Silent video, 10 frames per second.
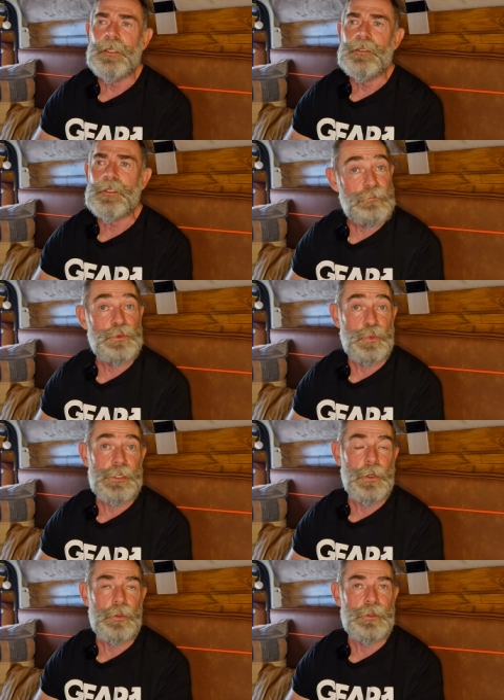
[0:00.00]
So I haven't
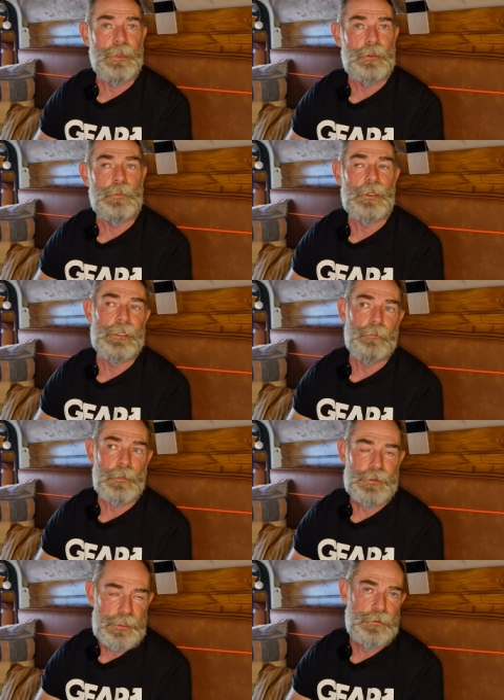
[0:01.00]
really heard about
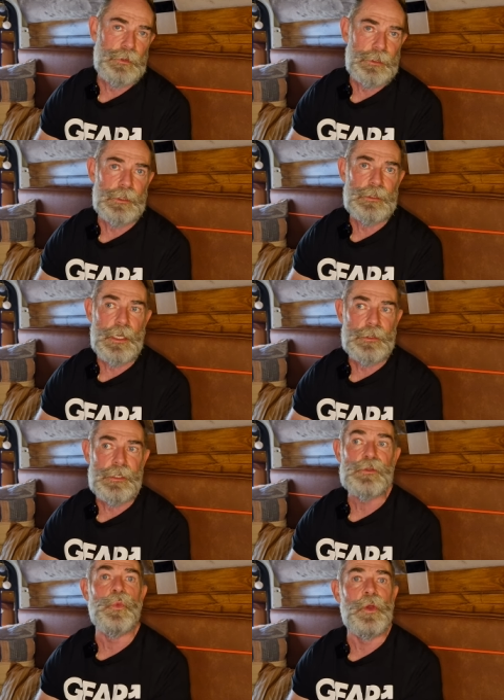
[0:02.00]
Marlene Dietrich. It, it
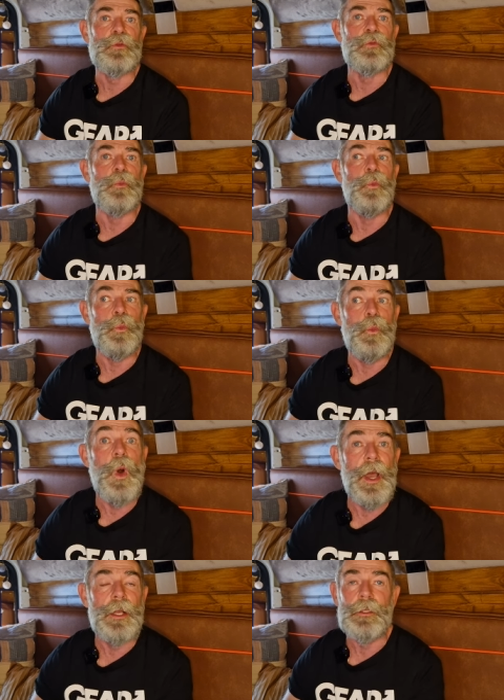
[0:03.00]
is
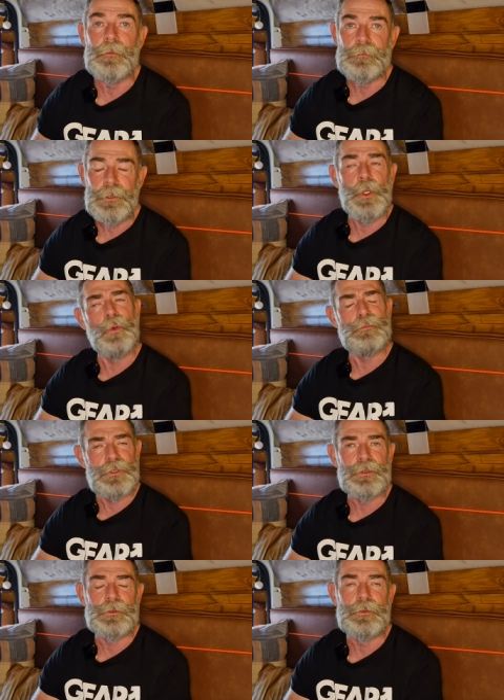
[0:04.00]
worthwhile, you know,
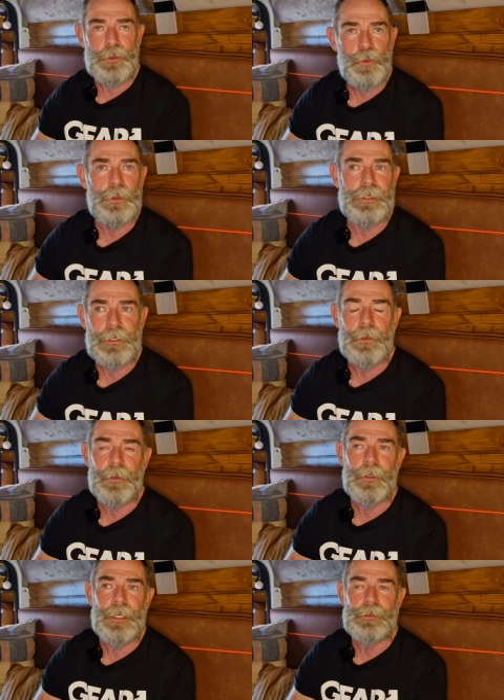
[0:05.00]
just Googling
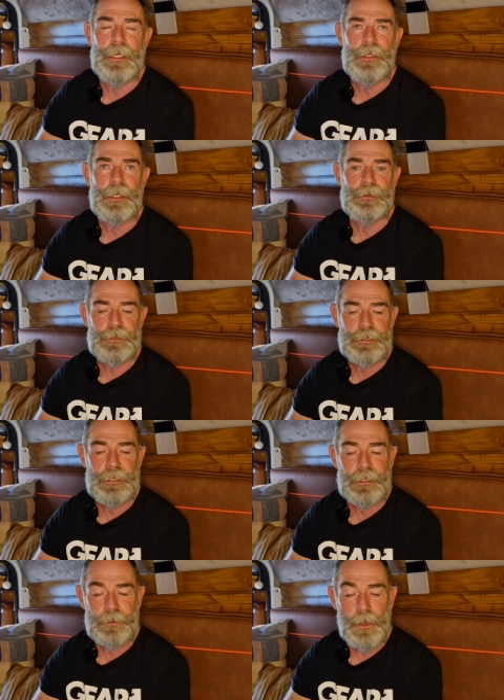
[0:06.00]
her and, and, and
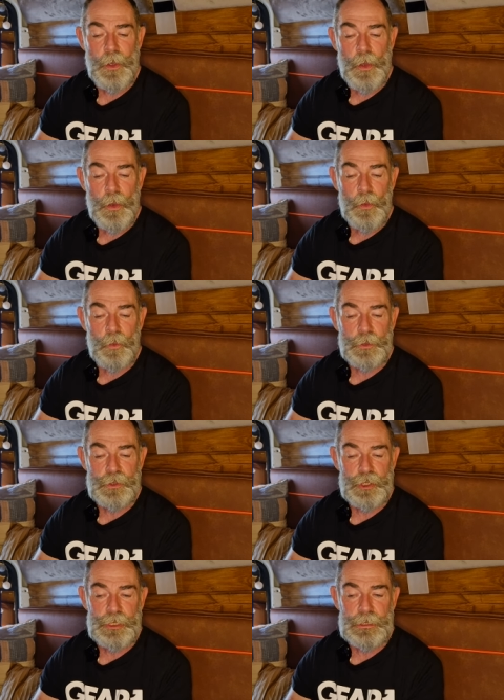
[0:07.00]
seeing
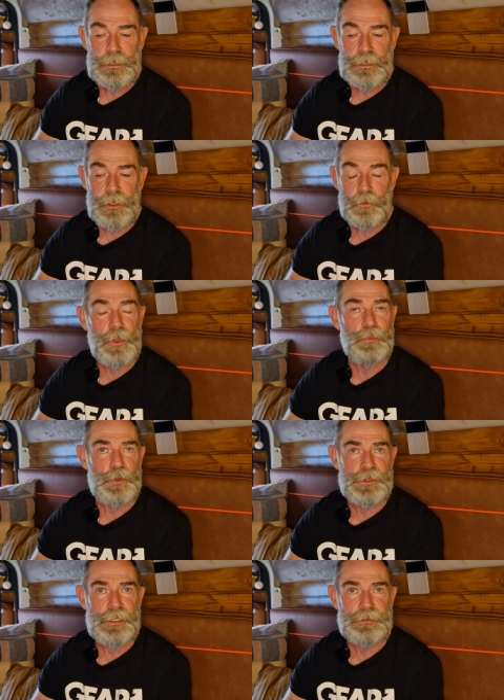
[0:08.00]
what she uh,
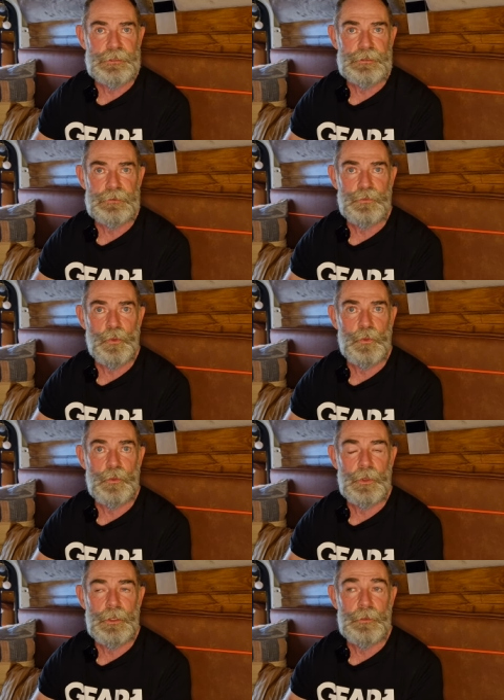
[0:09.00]
represented
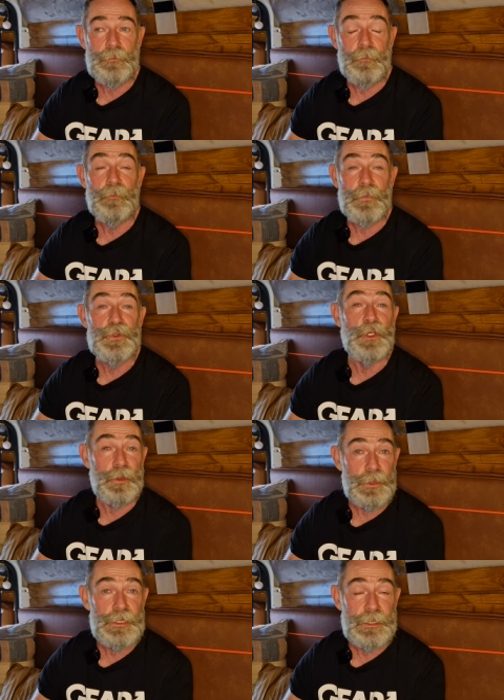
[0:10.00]
for um,
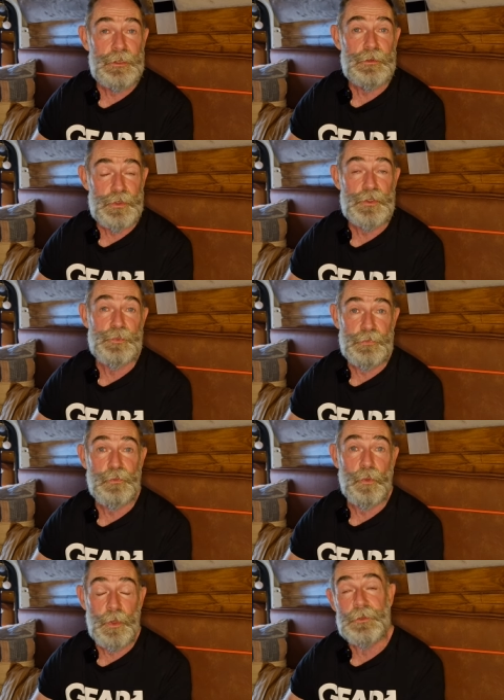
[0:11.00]
Germany just
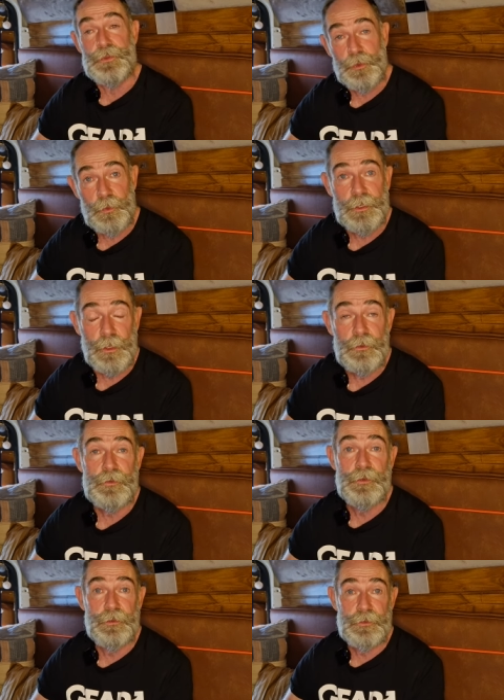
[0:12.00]
before and during
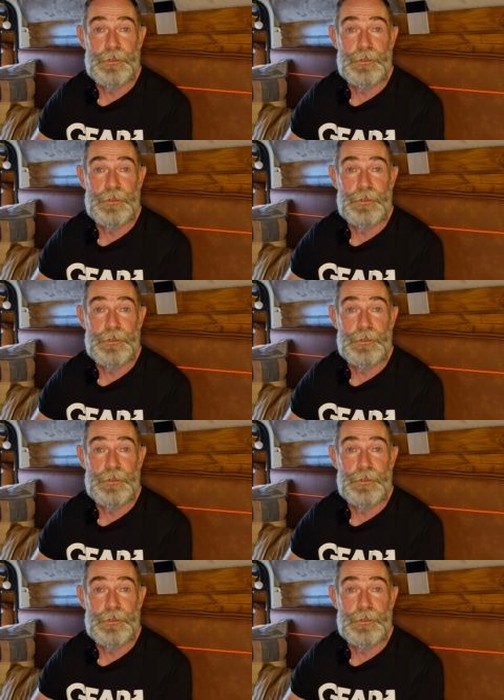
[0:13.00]
the